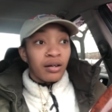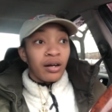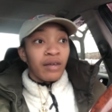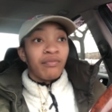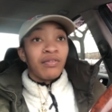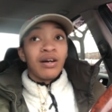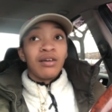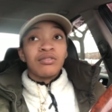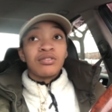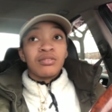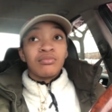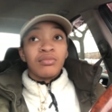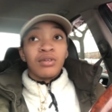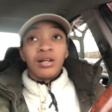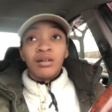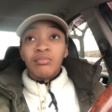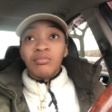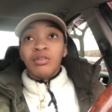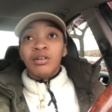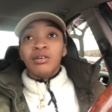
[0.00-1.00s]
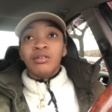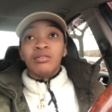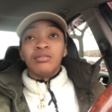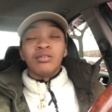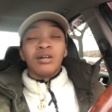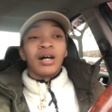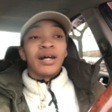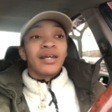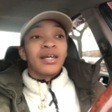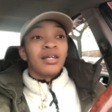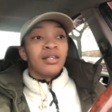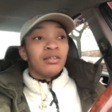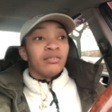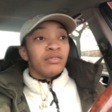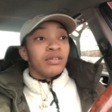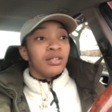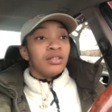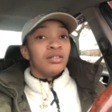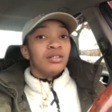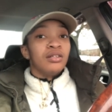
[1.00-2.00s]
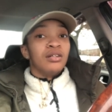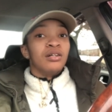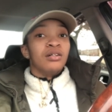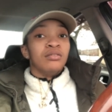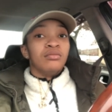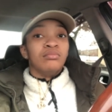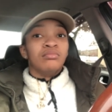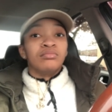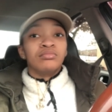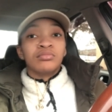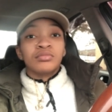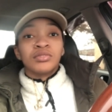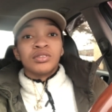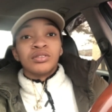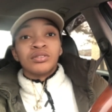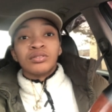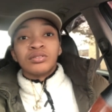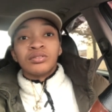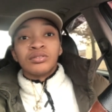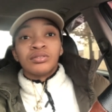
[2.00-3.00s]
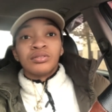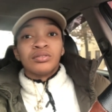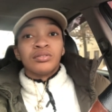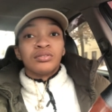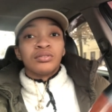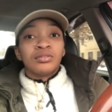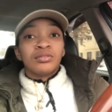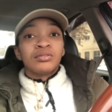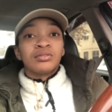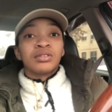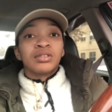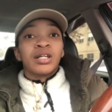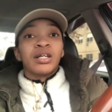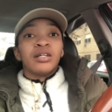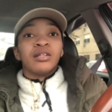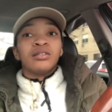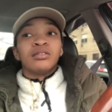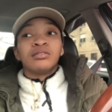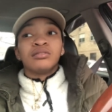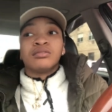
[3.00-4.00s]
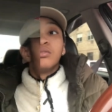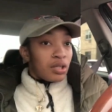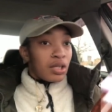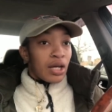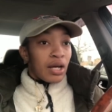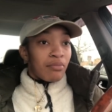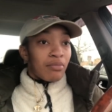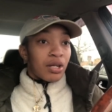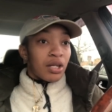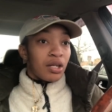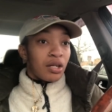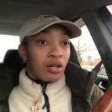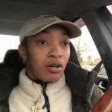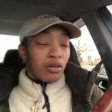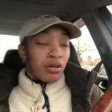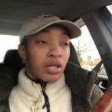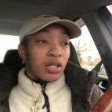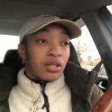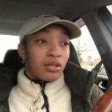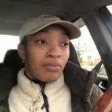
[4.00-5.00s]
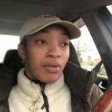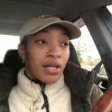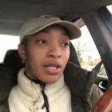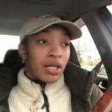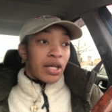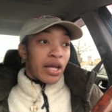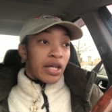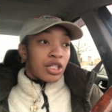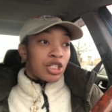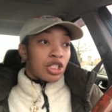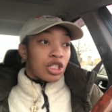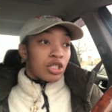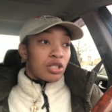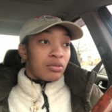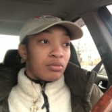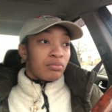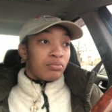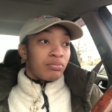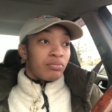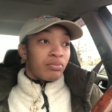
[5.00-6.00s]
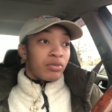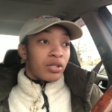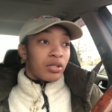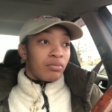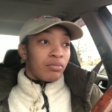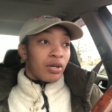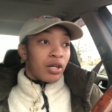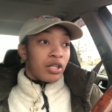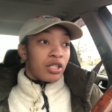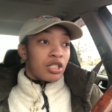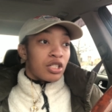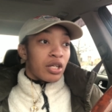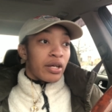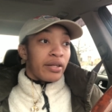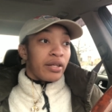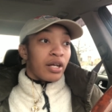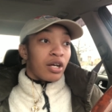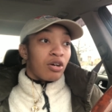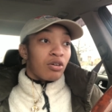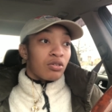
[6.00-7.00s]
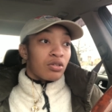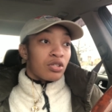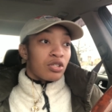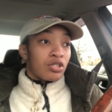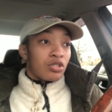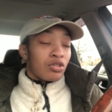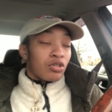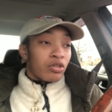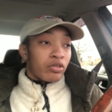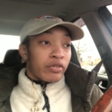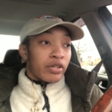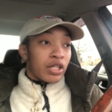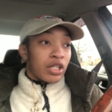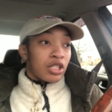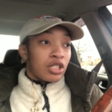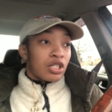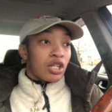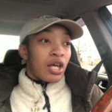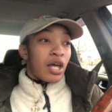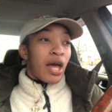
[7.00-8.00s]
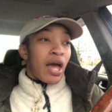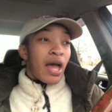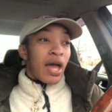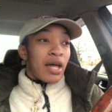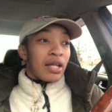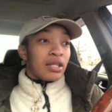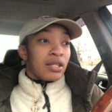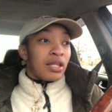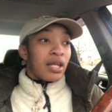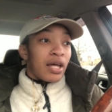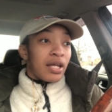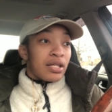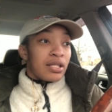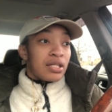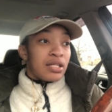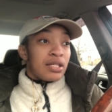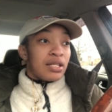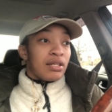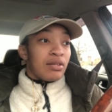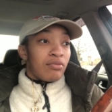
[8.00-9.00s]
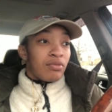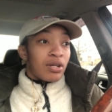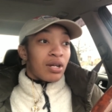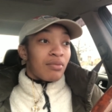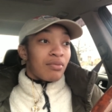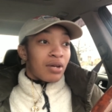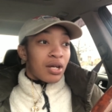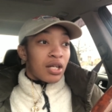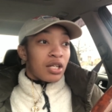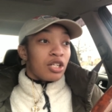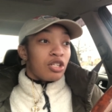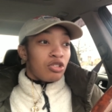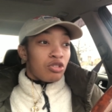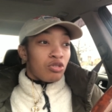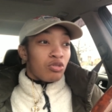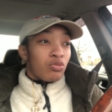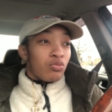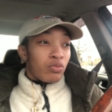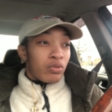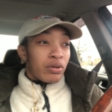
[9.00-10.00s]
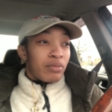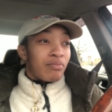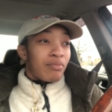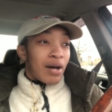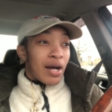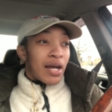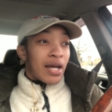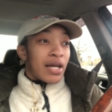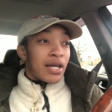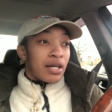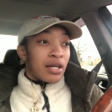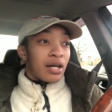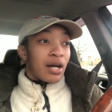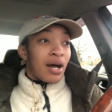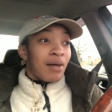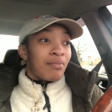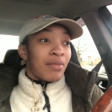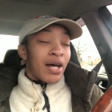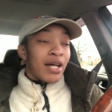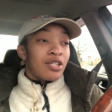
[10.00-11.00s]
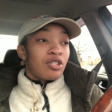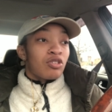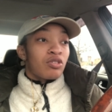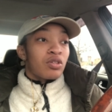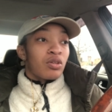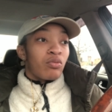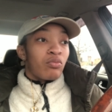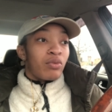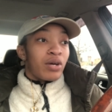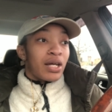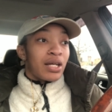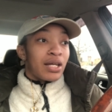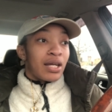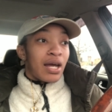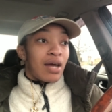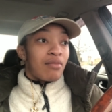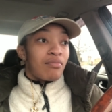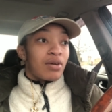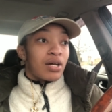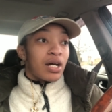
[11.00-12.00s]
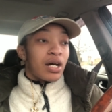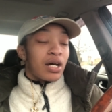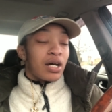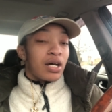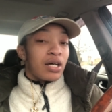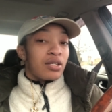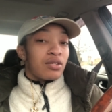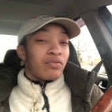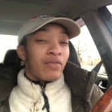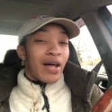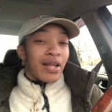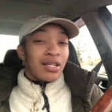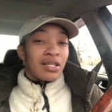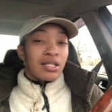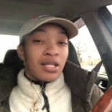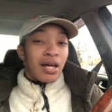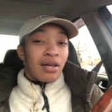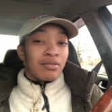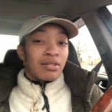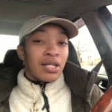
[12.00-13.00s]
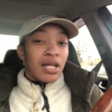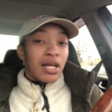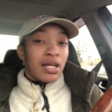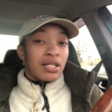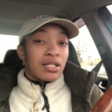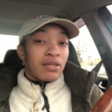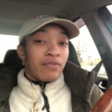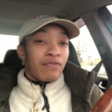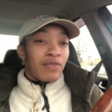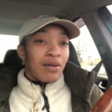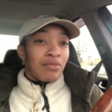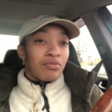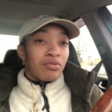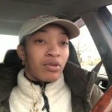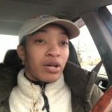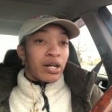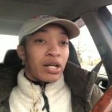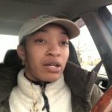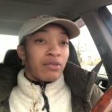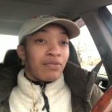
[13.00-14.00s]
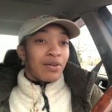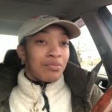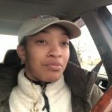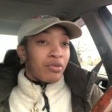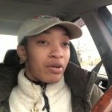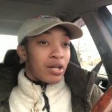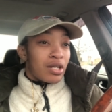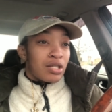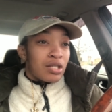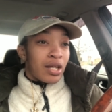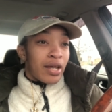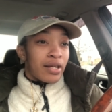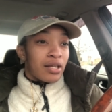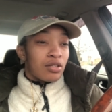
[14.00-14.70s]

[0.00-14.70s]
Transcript: I found some gum though. I can't even eat gum. Yeah, I'm gonna go get the medication pretty much and then go to the storage and then see what I'm gonna do with my hair. I'm not doing a wig yet because Valentine's Day is in February and February is like